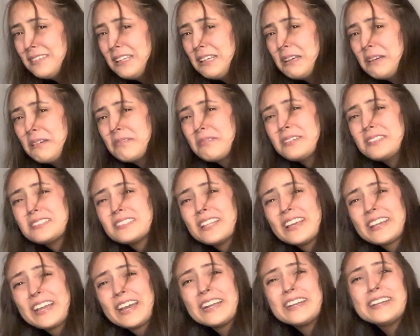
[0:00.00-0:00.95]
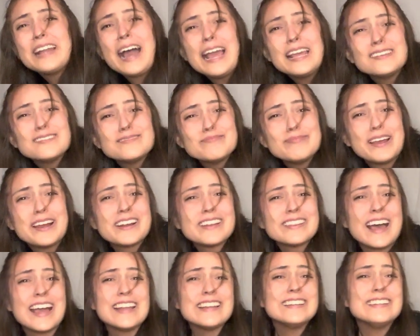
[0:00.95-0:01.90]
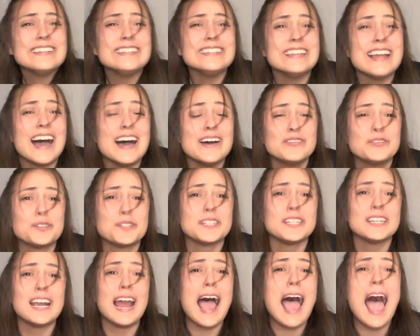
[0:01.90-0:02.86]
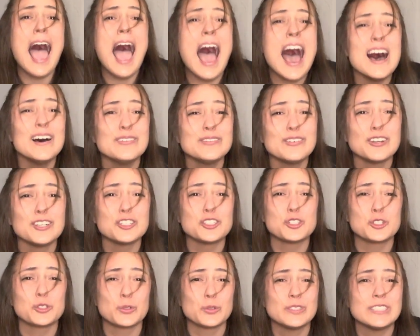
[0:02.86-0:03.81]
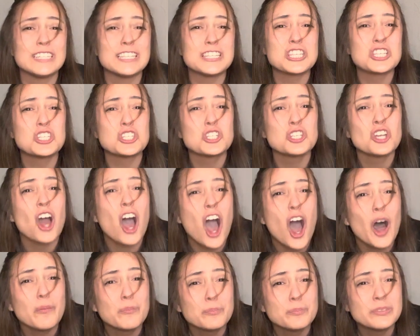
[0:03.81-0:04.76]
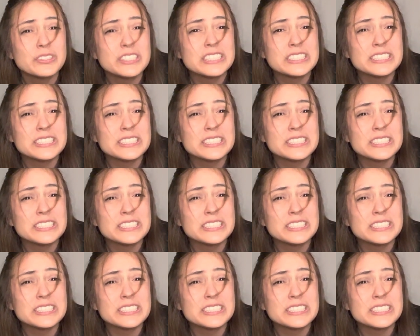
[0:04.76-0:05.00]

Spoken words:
it was like a nightmare that never, ever truly stopped.